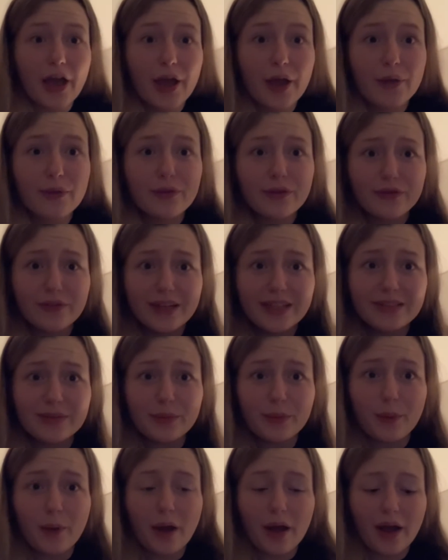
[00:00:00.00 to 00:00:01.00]
the reason
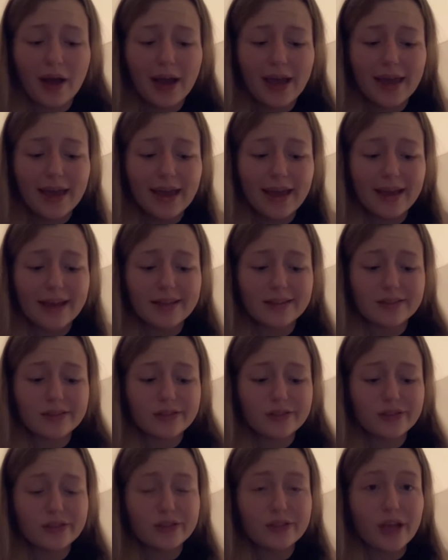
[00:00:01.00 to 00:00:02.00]
why it's
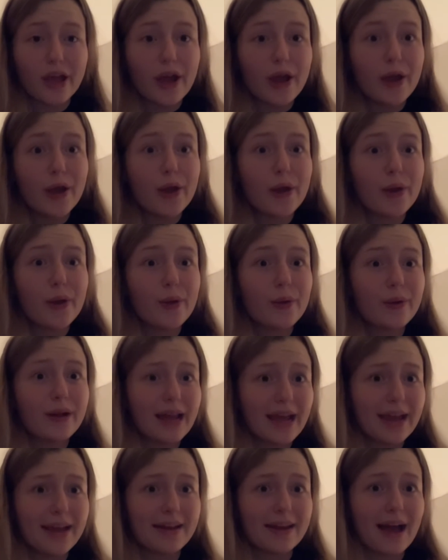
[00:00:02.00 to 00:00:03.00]
so
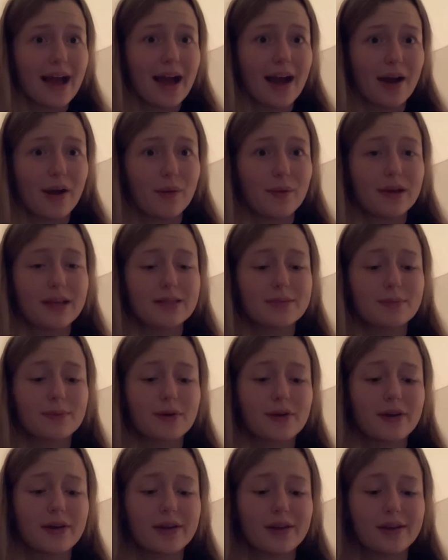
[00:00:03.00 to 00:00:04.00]
late now is
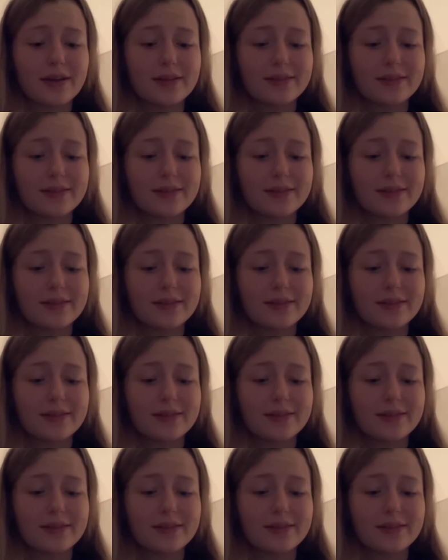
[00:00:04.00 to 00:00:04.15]
because